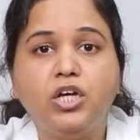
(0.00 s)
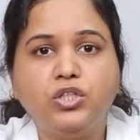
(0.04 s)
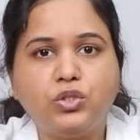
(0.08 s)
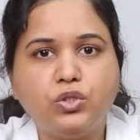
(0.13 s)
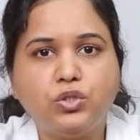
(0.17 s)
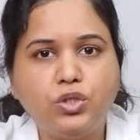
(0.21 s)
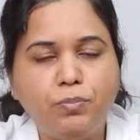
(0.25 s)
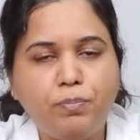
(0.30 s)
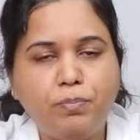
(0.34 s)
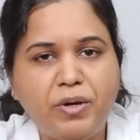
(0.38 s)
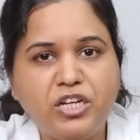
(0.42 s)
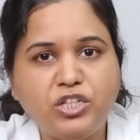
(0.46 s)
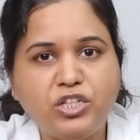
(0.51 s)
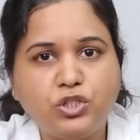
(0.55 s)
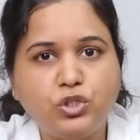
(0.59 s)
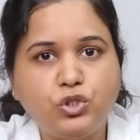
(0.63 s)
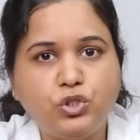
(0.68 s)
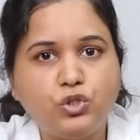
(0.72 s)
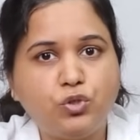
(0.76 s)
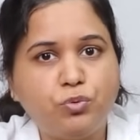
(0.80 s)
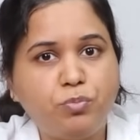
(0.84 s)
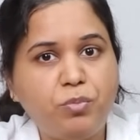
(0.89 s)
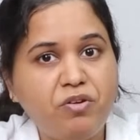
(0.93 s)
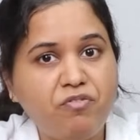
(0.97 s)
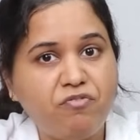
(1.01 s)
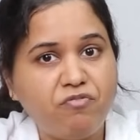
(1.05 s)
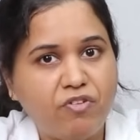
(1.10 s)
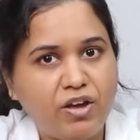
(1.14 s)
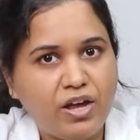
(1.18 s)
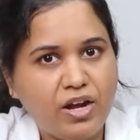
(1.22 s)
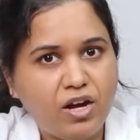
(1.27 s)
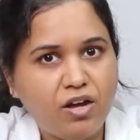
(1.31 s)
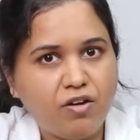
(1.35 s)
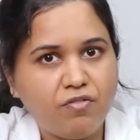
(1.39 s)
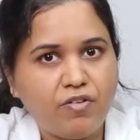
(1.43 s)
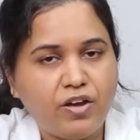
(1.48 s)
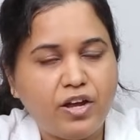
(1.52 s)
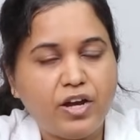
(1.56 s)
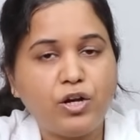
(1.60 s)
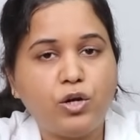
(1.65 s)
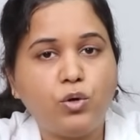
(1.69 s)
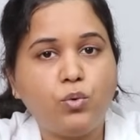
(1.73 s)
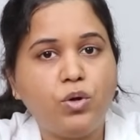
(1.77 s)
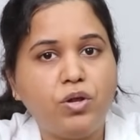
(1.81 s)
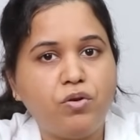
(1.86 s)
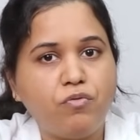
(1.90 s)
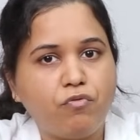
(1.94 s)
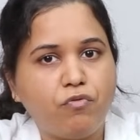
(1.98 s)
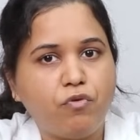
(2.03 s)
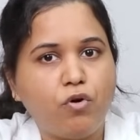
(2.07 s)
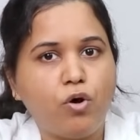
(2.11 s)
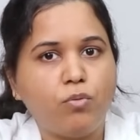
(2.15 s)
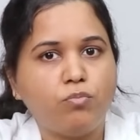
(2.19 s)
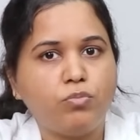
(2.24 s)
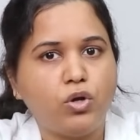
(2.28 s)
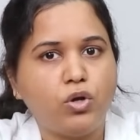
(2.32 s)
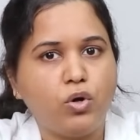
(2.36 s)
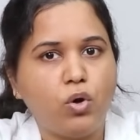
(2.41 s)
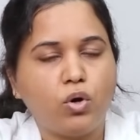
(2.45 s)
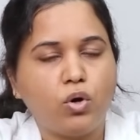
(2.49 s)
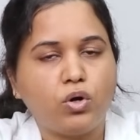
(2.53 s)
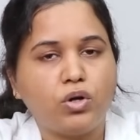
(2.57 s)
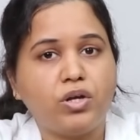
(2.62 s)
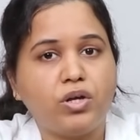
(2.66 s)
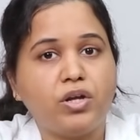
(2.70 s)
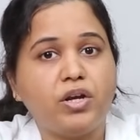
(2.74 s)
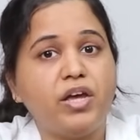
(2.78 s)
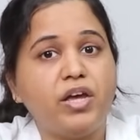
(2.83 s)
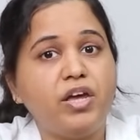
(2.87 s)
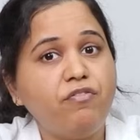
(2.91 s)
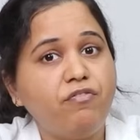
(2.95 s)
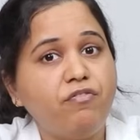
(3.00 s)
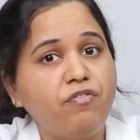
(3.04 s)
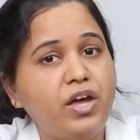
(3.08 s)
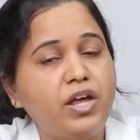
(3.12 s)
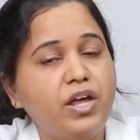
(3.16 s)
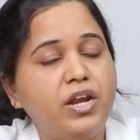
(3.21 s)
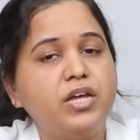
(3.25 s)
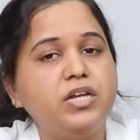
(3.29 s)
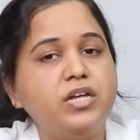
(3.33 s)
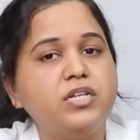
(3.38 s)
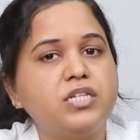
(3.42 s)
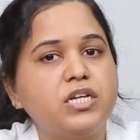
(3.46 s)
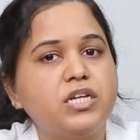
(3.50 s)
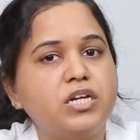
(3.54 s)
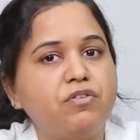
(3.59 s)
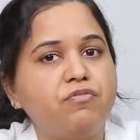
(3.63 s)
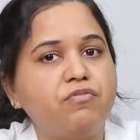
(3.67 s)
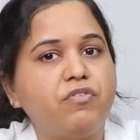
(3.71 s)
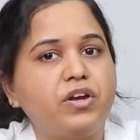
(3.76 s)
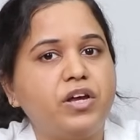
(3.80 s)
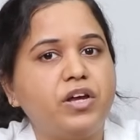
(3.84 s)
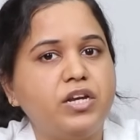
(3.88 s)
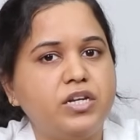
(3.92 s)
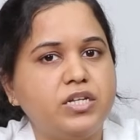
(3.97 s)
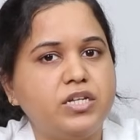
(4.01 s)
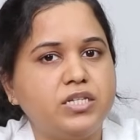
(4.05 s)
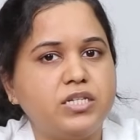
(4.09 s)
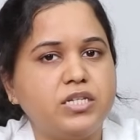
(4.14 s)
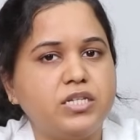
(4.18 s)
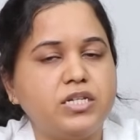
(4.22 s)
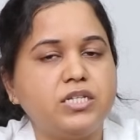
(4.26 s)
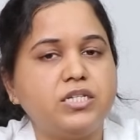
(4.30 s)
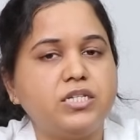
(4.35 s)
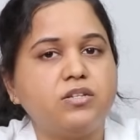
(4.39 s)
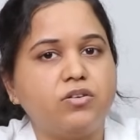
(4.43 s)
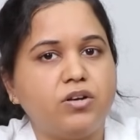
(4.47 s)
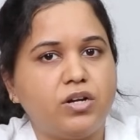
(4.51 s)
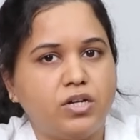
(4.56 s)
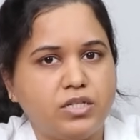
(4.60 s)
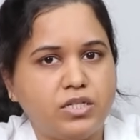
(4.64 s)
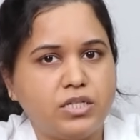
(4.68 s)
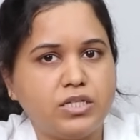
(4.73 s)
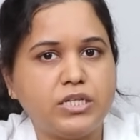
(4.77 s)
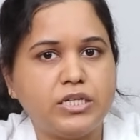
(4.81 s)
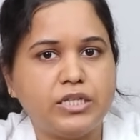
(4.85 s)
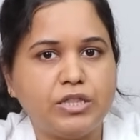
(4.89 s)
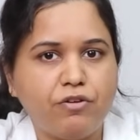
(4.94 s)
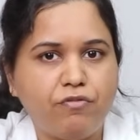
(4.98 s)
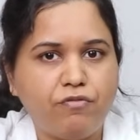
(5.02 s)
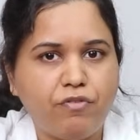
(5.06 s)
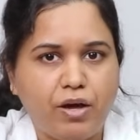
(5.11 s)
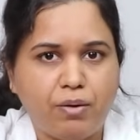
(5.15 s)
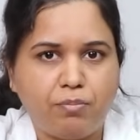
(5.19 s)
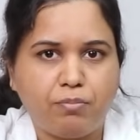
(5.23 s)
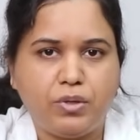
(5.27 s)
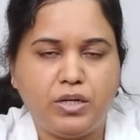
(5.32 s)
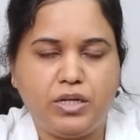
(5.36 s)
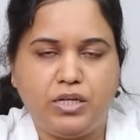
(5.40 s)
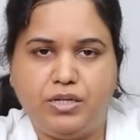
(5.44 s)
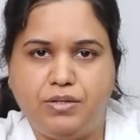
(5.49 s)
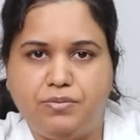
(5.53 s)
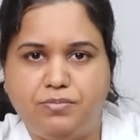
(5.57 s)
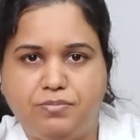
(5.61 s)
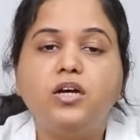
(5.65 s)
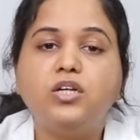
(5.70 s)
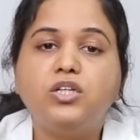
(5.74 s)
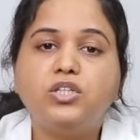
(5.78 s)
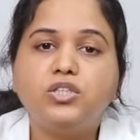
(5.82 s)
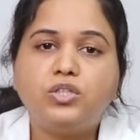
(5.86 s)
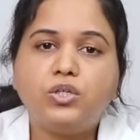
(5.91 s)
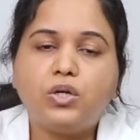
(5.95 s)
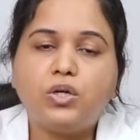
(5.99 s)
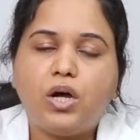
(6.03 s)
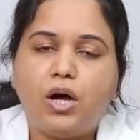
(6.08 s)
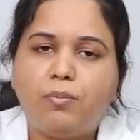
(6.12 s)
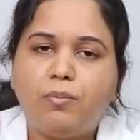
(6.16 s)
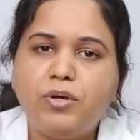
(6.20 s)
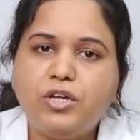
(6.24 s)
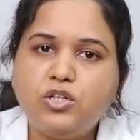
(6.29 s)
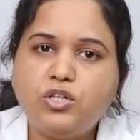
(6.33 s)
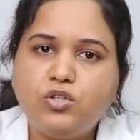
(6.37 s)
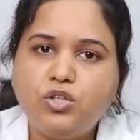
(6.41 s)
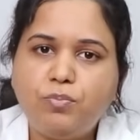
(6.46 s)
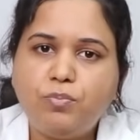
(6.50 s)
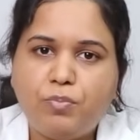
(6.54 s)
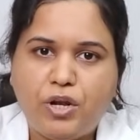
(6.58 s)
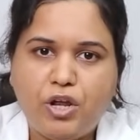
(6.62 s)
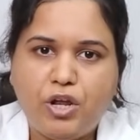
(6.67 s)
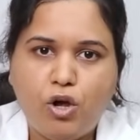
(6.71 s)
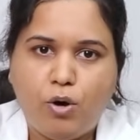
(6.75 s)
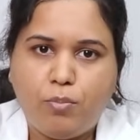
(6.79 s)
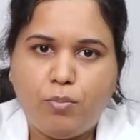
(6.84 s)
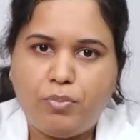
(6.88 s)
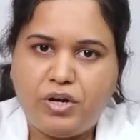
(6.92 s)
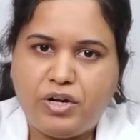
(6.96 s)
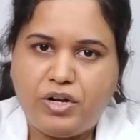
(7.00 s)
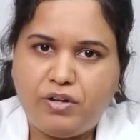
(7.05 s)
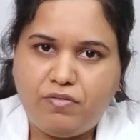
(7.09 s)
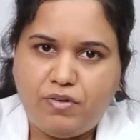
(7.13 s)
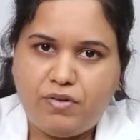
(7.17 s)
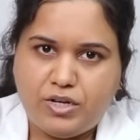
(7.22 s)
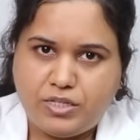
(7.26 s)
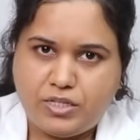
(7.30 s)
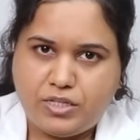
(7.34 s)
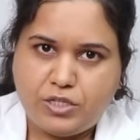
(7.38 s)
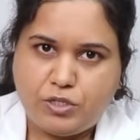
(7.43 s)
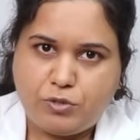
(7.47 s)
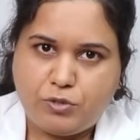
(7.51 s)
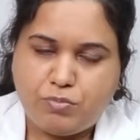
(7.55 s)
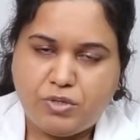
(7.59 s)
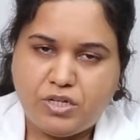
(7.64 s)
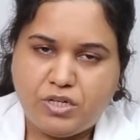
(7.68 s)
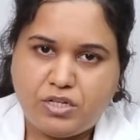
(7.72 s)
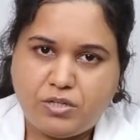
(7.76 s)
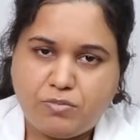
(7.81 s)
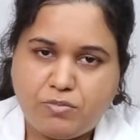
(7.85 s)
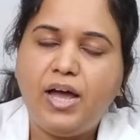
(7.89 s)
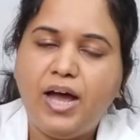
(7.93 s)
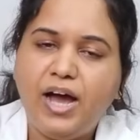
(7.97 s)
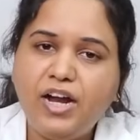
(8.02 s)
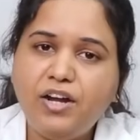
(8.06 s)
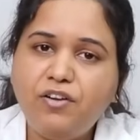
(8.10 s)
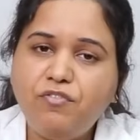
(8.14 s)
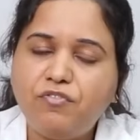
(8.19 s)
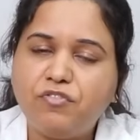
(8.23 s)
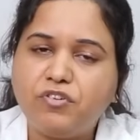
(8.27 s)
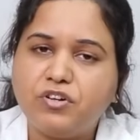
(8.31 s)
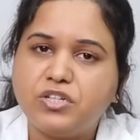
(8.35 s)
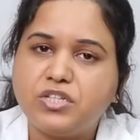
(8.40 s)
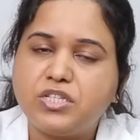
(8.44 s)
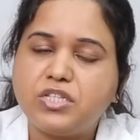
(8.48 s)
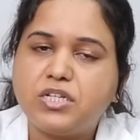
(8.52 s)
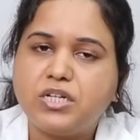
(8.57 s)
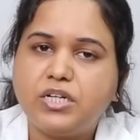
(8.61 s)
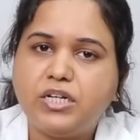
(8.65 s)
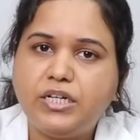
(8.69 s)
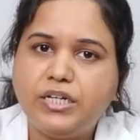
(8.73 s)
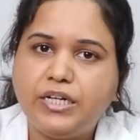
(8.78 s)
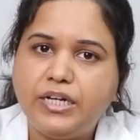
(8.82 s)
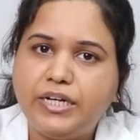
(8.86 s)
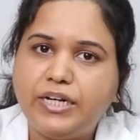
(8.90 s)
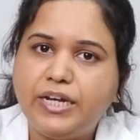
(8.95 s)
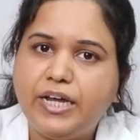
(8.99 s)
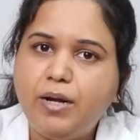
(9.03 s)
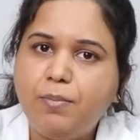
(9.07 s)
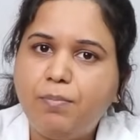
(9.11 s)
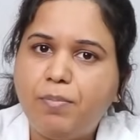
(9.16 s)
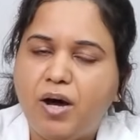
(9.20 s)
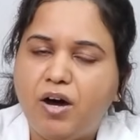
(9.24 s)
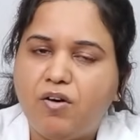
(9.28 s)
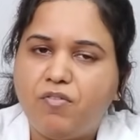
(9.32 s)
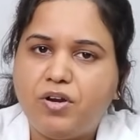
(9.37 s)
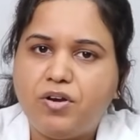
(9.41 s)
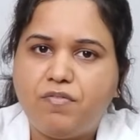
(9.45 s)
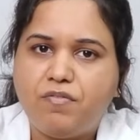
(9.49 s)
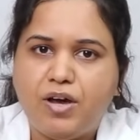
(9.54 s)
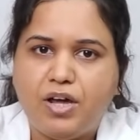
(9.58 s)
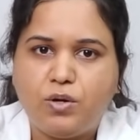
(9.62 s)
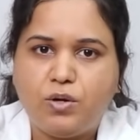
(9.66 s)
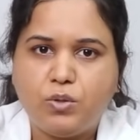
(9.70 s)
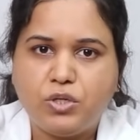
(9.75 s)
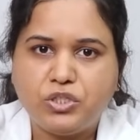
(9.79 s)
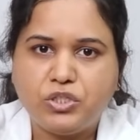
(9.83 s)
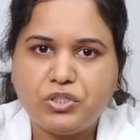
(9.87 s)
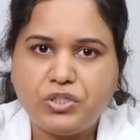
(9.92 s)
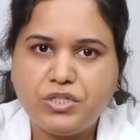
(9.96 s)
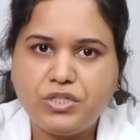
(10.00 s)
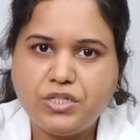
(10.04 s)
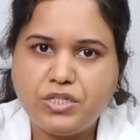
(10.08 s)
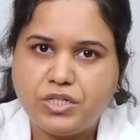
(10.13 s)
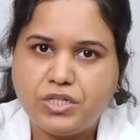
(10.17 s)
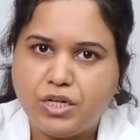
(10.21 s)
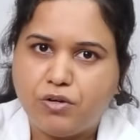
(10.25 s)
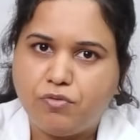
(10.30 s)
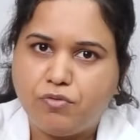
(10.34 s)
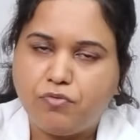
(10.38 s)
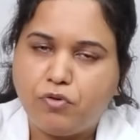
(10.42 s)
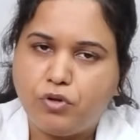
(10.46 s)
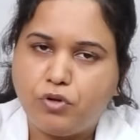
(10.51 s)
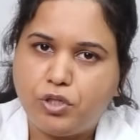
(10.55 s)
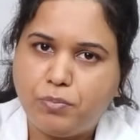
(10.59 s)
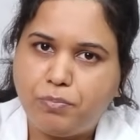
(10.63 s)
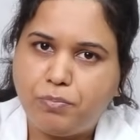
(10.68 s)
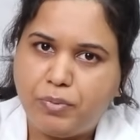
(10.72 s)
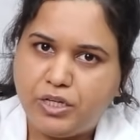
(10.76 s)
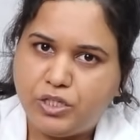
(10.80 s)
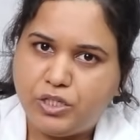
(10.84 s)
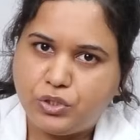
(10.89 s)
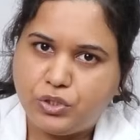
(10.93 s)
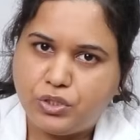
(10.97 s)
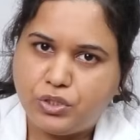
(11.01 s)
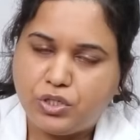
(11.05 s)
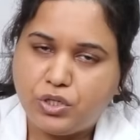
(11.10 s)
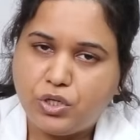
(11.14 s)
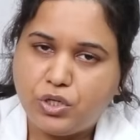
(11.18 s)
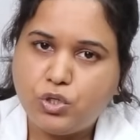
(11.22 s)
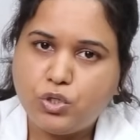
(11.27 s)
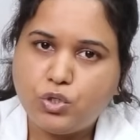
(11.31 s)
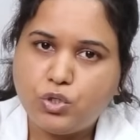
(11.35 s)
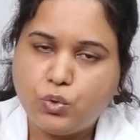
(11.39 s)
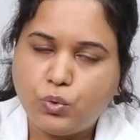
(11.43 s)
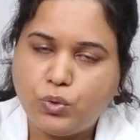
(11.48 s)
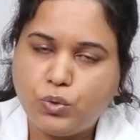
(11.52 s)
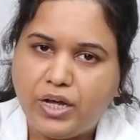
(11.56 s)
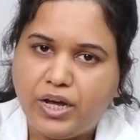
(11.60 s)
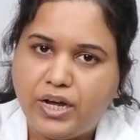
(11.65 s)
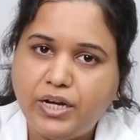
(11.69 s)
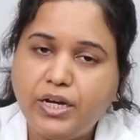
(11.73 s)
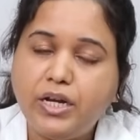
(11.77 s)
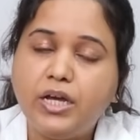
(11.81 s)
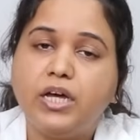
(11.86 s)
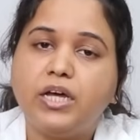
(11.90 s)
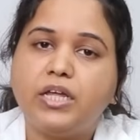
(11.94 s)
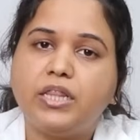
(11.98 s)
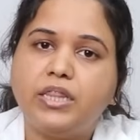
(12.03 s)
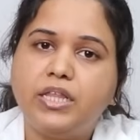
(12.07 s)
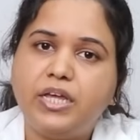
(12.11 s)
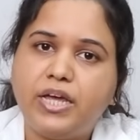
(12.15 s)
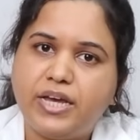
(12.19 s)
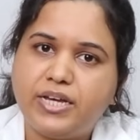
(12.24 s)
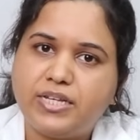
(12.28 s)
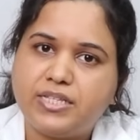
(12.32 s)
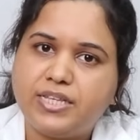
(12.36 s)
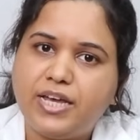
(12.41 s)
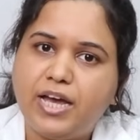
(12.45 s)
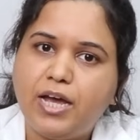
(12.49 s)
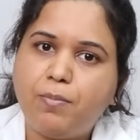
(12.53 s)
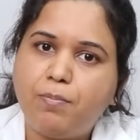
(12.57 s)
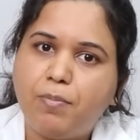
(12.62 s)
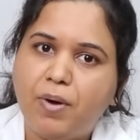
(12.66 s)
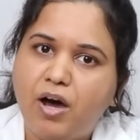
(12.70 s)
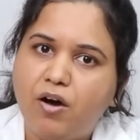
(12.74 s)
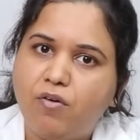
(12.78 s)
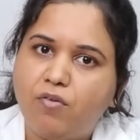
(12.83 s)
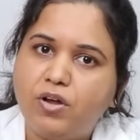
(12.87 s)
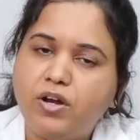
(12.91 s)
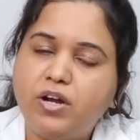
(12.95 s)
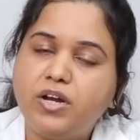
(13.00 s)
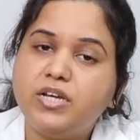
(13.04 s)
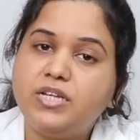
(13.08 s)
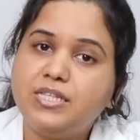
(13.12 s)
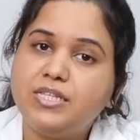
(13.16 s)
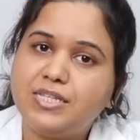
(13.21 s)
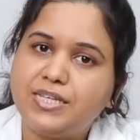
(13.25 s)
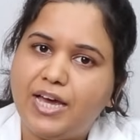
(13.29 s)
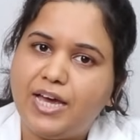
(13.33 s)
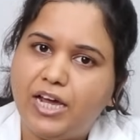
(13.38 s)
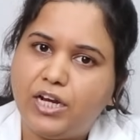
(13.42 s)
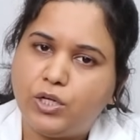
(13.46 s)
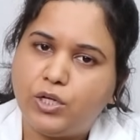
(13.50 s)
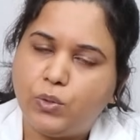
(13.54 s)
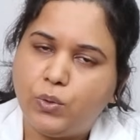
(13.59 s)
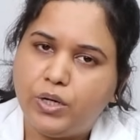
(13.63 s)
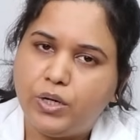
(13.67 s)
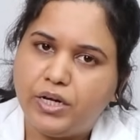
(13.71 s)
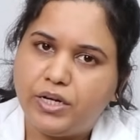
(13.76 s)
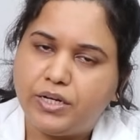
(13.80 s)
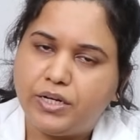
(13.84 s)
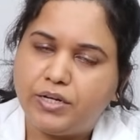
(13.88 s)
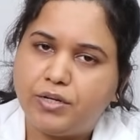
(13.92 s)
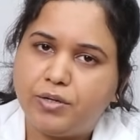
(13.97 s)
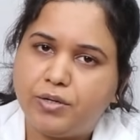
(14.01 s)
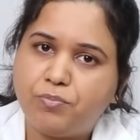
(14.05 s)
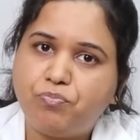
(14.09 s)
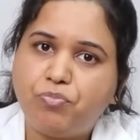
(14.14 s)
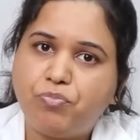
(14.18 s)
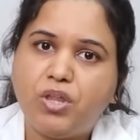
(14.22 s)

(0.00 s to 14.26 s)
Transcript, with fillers: So the patient should be well aware to inform the doctor if any significant disease runs in the family. So coming to the preoperative assessment. At first, a detailed power evaluation is done for the patient so that the exact power is calculated.